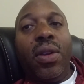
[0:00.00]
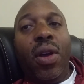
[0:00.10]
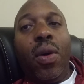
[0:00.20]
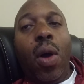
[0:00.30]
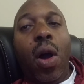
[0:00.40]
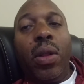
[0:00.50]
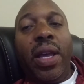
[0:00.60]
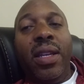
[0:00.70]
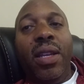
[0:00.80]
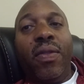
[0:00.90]
No, all
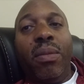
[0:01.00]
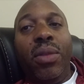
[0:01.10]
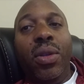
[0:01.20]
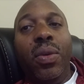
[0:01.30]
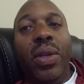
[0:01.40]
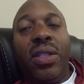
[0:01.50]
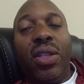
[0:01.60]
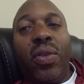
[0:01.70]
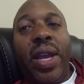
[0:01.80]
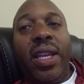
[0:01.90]
I need from you is
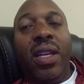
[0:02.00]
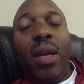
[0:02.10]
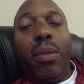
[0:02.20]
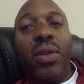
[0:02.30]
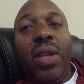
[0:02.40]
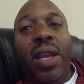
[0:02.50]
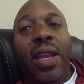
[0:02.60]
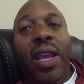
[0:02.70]
the tracking numbers.